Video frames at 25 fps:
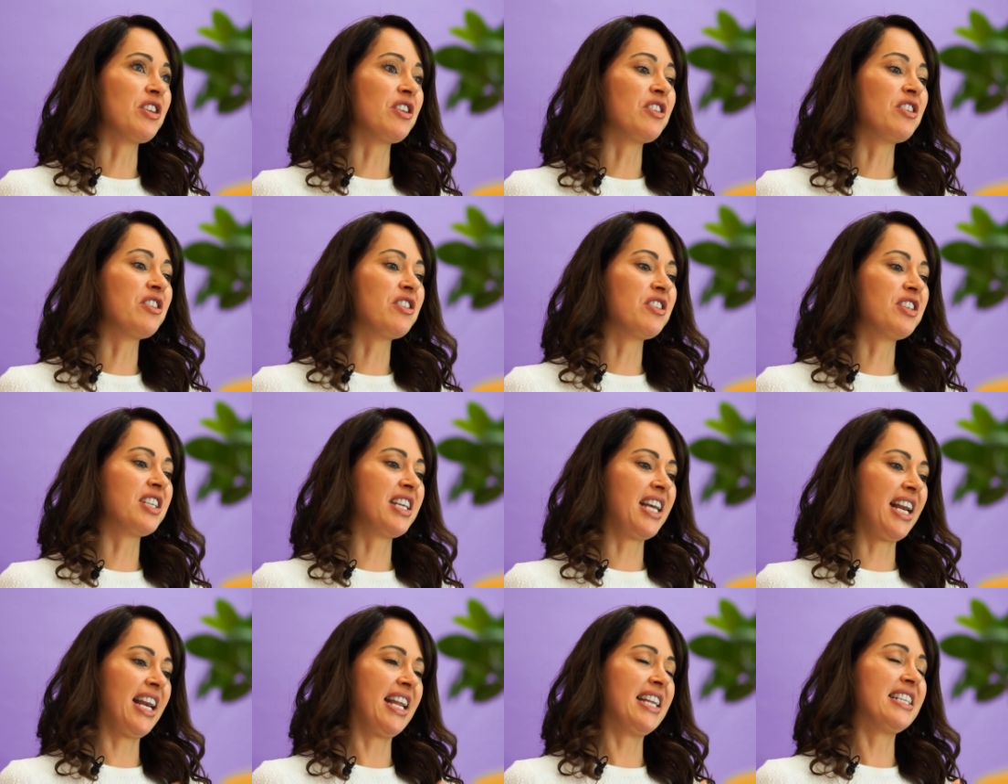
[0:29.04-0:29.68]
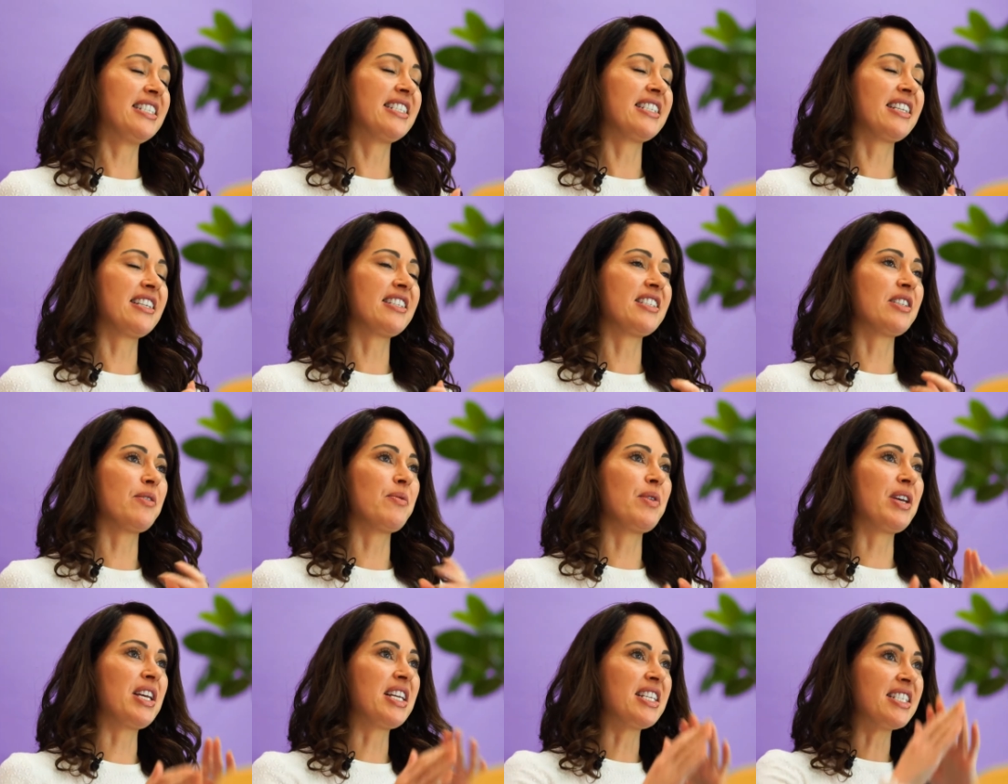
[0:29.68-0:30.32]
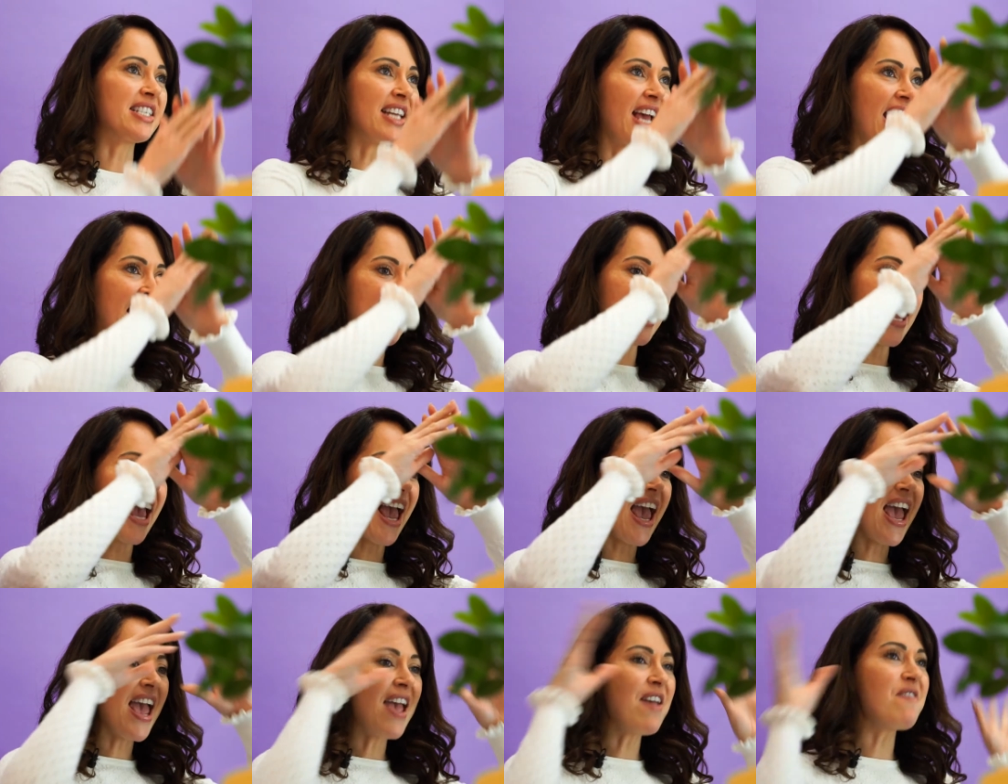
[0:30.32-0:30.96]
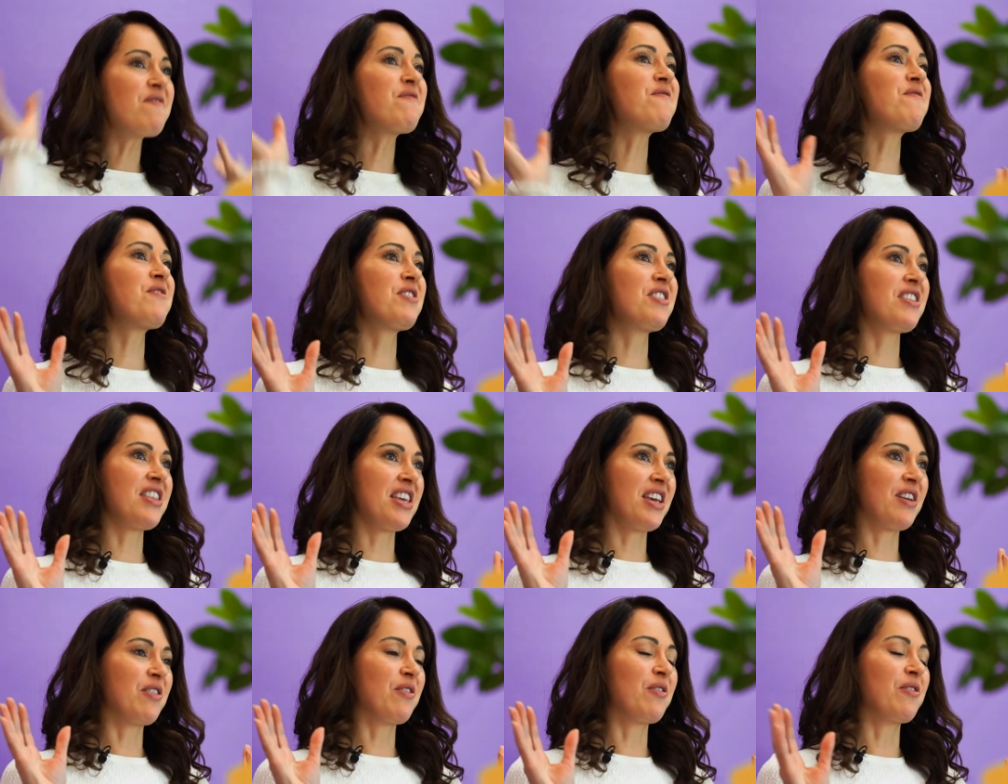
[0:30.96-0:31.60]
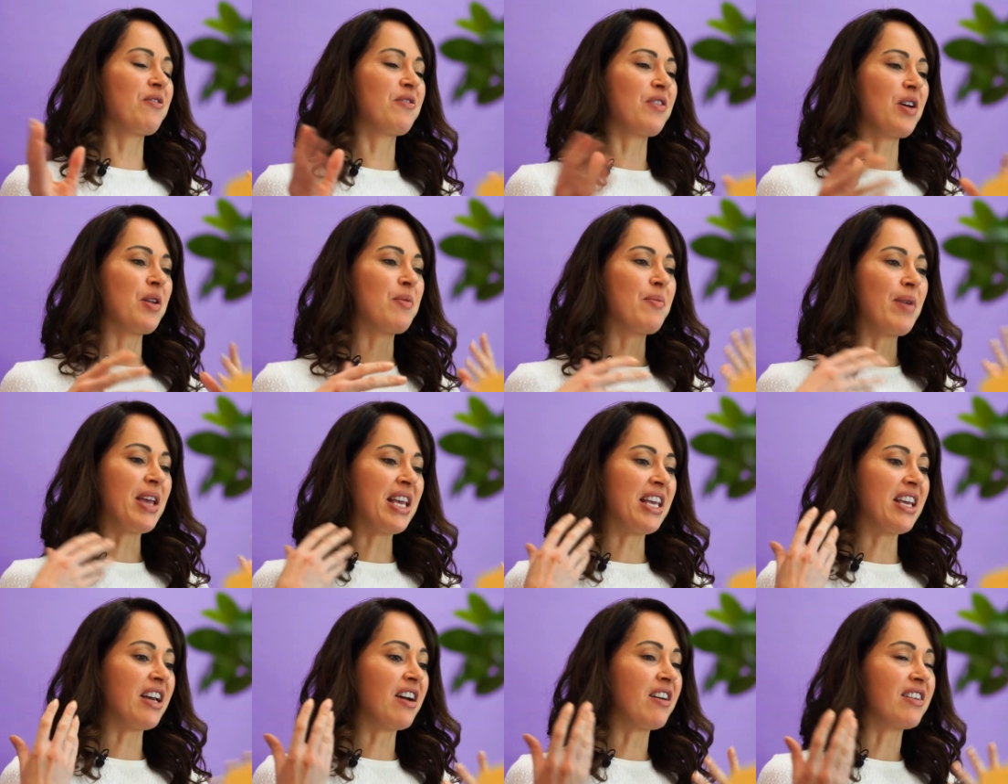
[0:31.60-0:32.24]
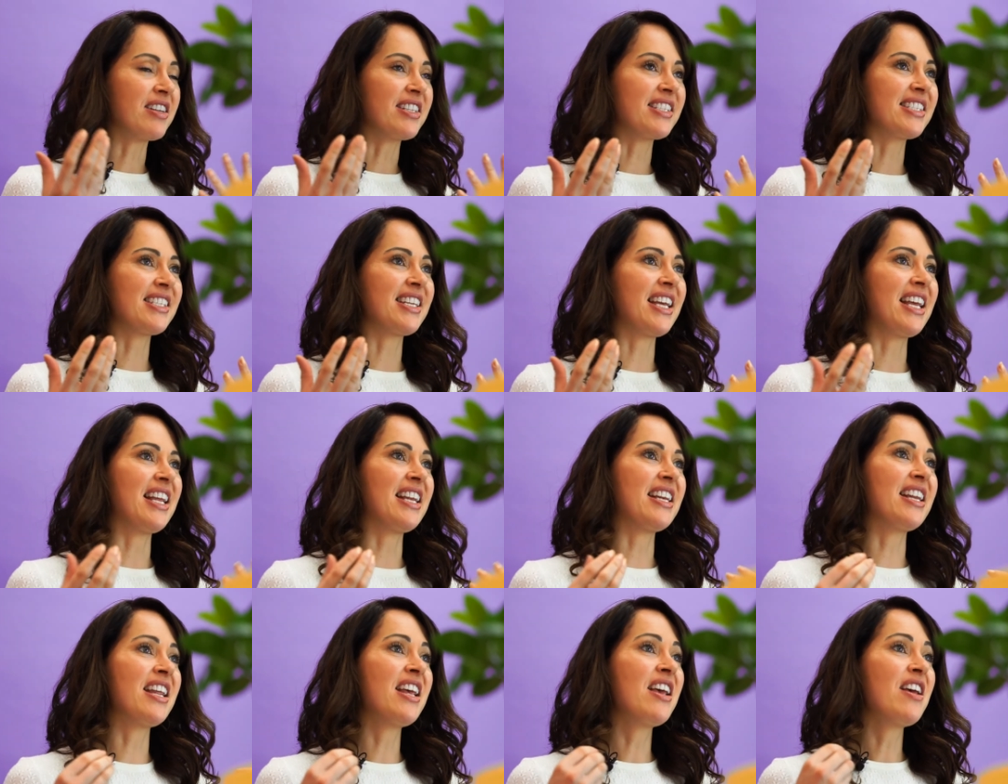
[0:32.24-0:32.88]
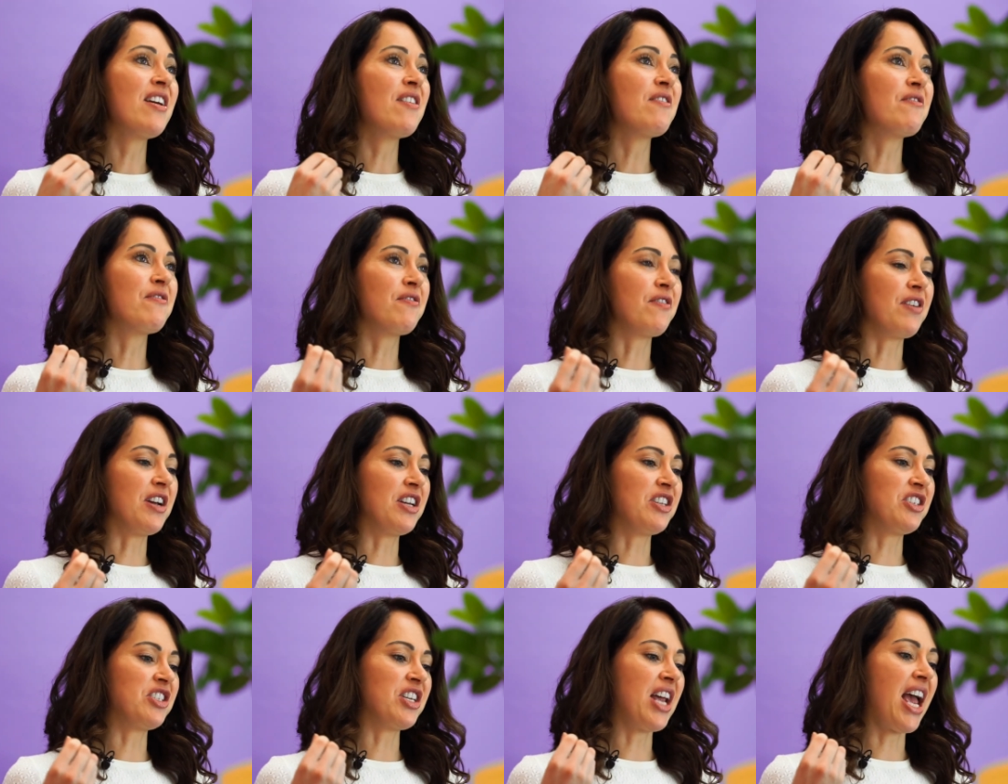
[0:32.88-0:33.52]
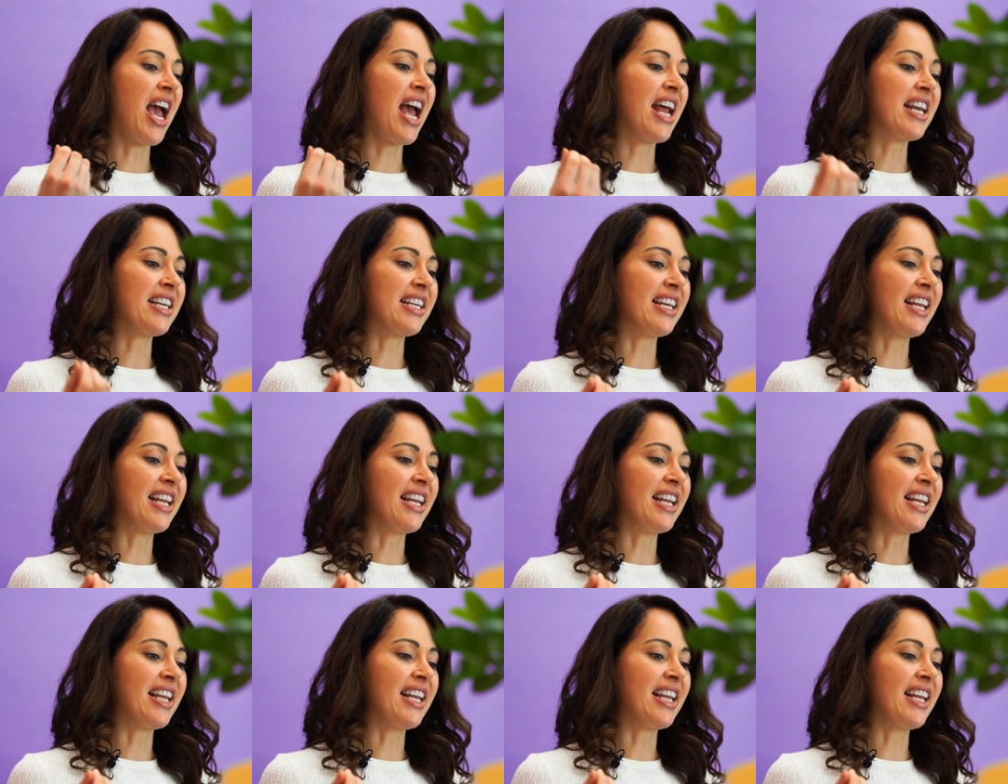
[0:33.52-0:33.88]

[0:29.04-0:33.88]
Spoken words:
a good cleanser so we can take everything off and make our skin fresh and